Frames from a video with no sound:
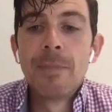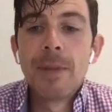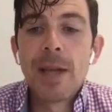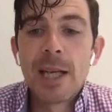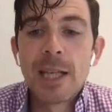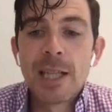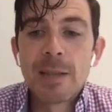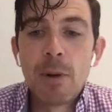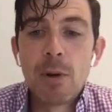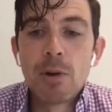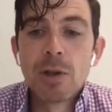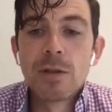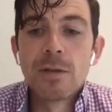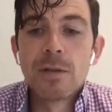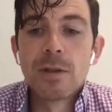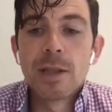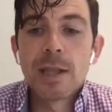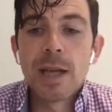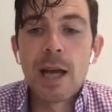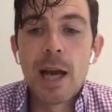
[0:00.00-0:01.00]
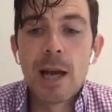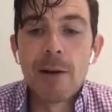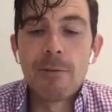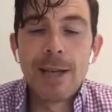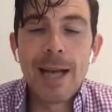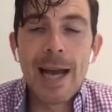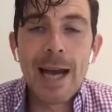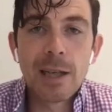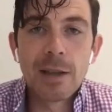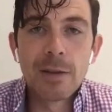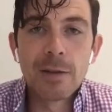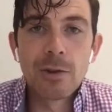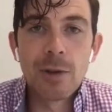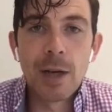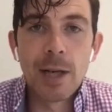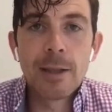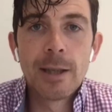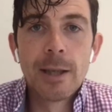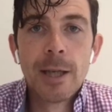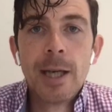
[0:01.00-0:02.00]
and explosive and reactive
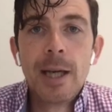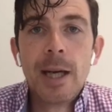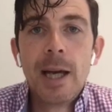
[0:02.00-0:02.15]
strength.